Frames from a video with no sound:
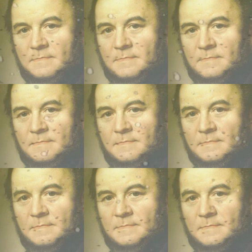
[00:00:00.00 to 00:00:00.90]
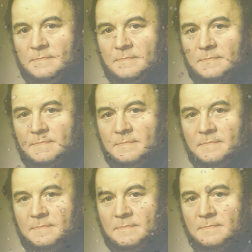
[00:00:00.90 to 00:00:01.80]
The idea which tyrants
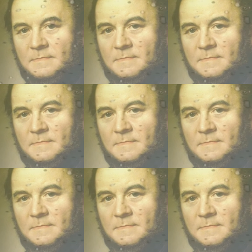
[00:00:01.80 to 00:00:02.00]
find most